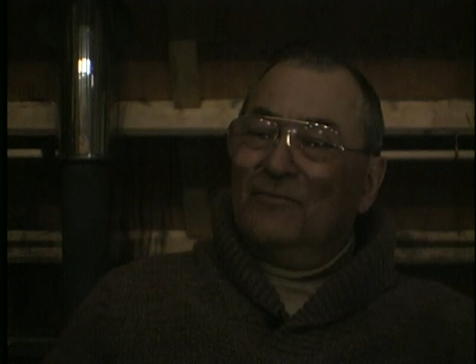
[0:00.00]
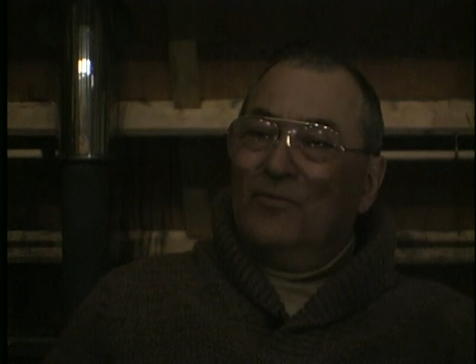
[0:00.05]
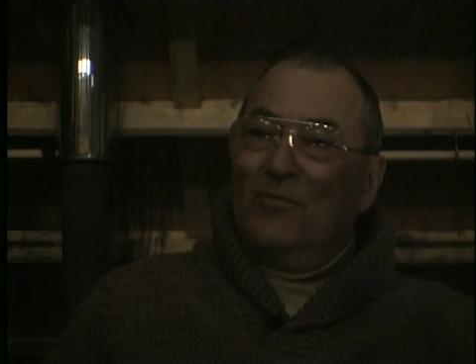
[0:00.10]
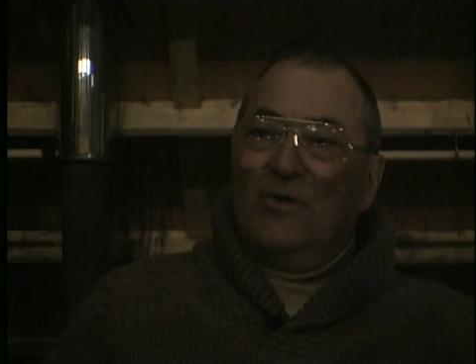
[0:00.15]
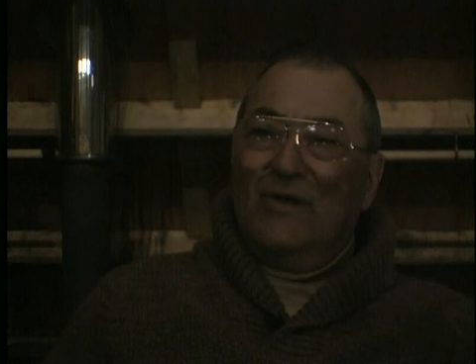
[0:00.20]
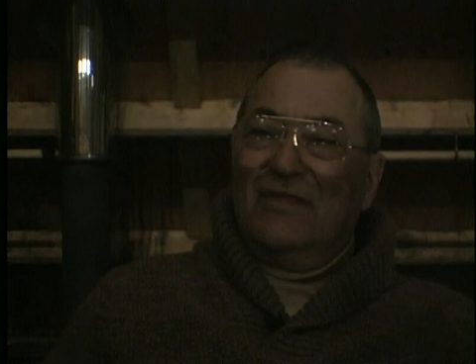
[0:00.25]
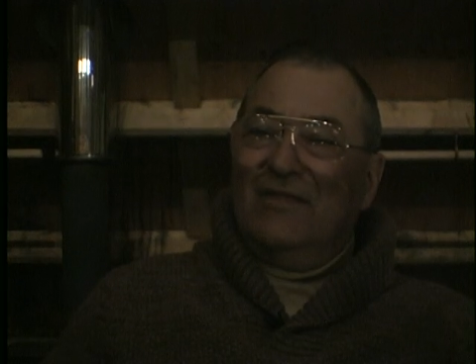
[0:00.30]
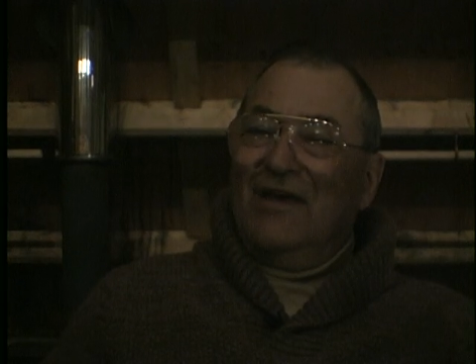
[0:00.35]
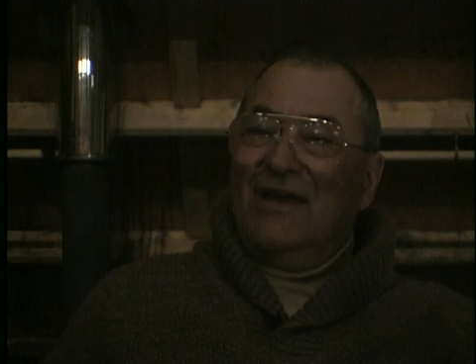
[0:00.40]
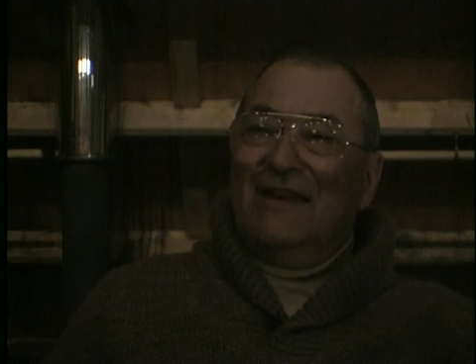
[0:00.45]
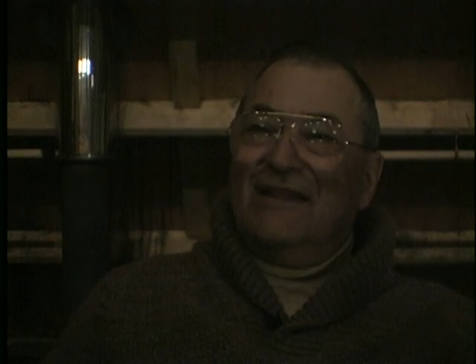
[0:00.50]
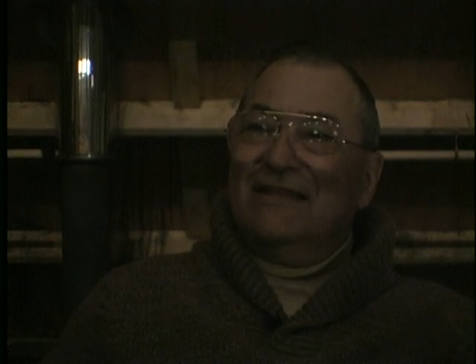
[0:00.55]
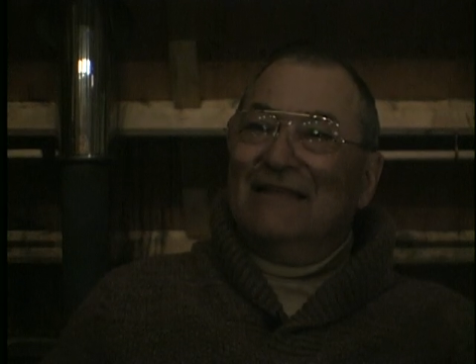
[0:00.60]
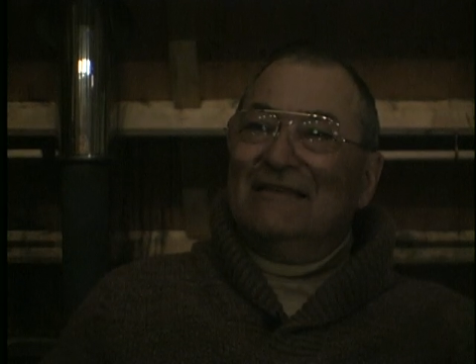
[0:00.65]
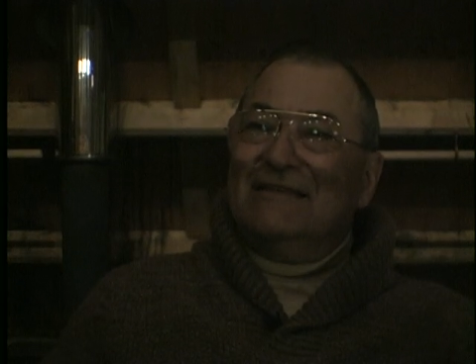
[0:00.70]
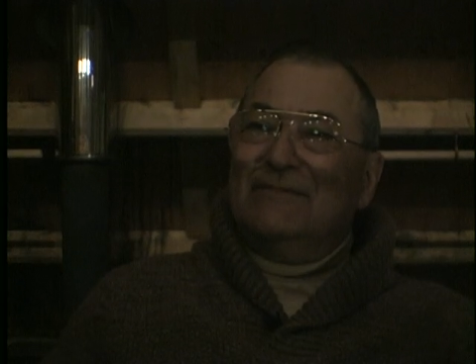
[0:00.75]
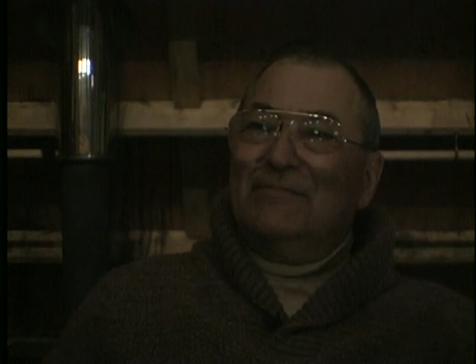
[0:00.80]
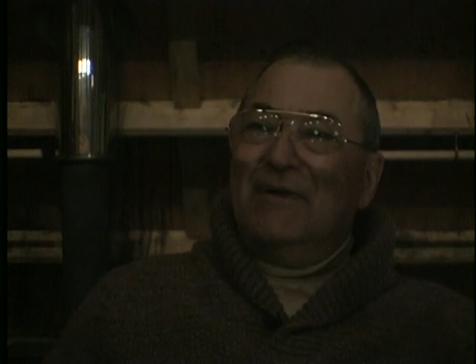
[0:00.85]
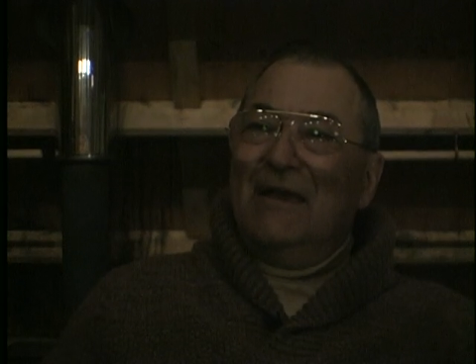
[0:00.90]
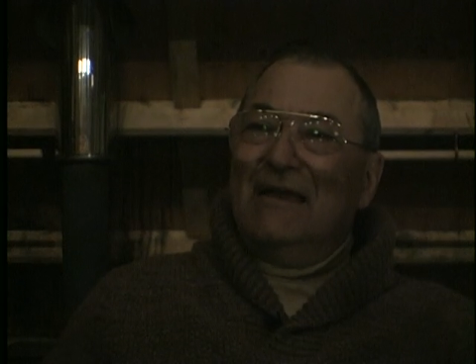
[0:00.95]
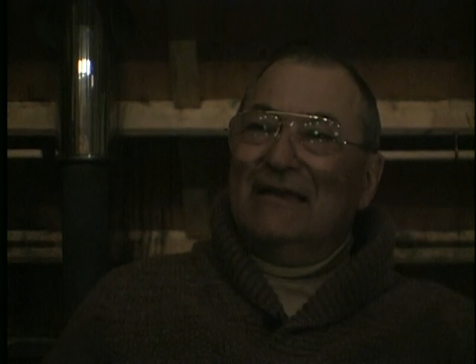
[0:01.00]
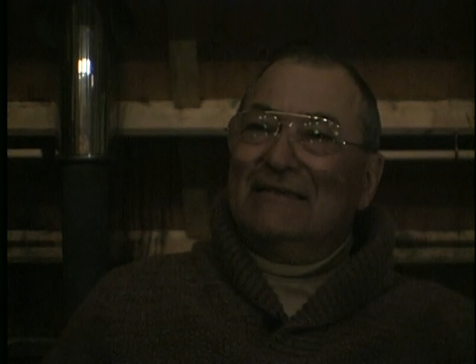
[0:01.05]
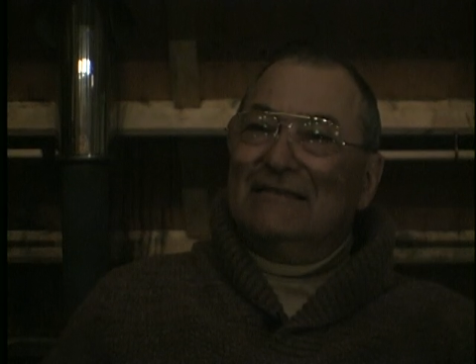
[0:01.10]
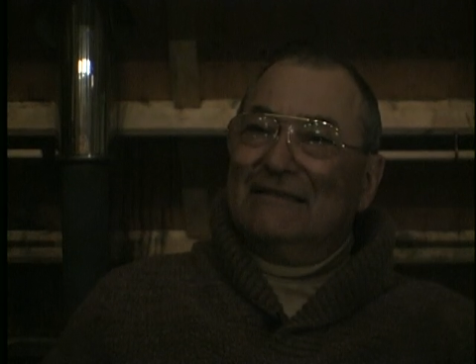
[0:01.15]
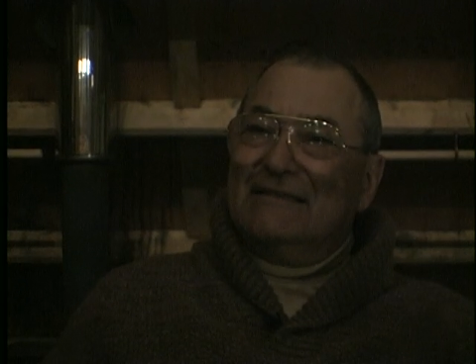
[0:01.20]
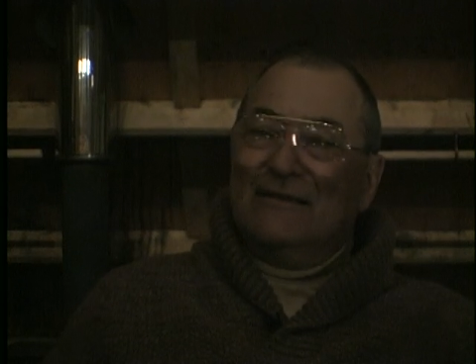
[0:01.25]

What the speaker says: We lighted the space.